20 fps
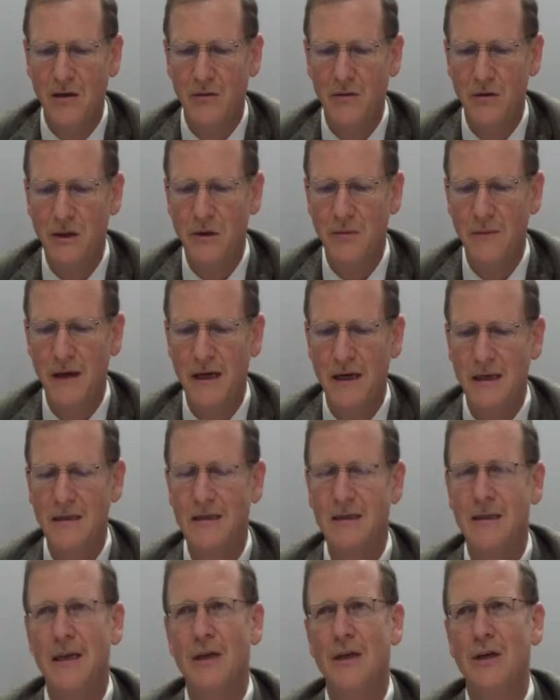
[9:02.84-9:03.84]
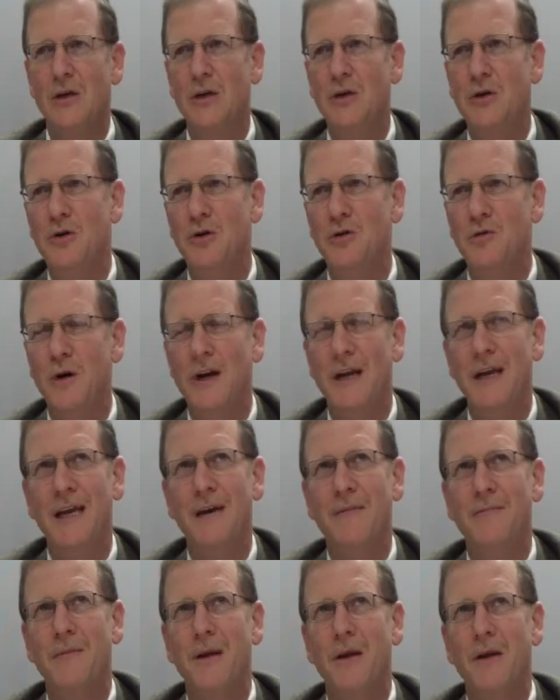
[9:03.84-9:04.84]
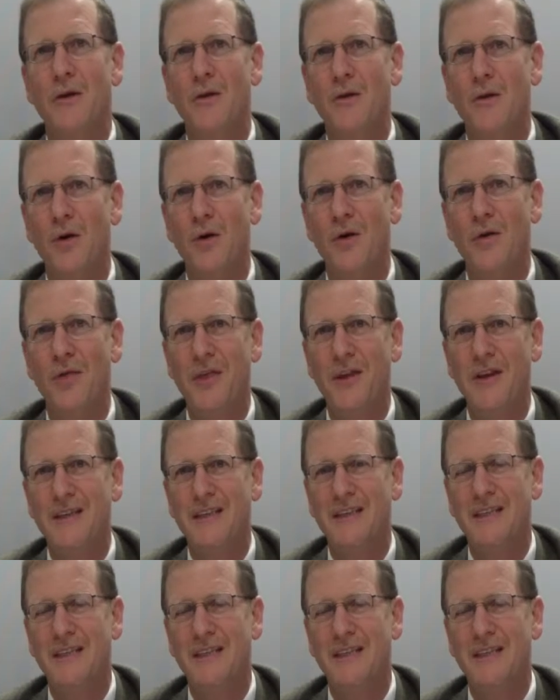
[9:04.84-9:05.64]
which means usually north